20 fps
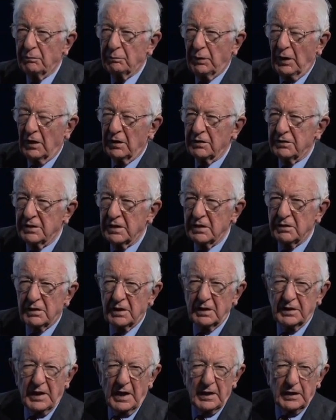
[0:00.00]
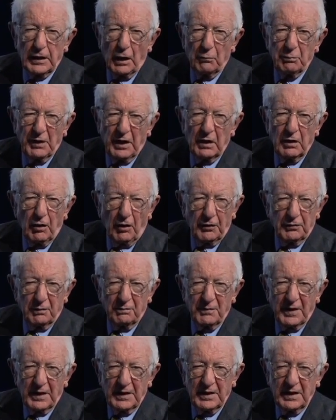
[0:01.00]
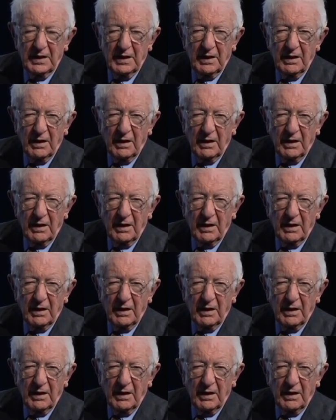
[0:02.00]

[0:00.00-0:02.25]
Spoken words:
policies that take up a lot of money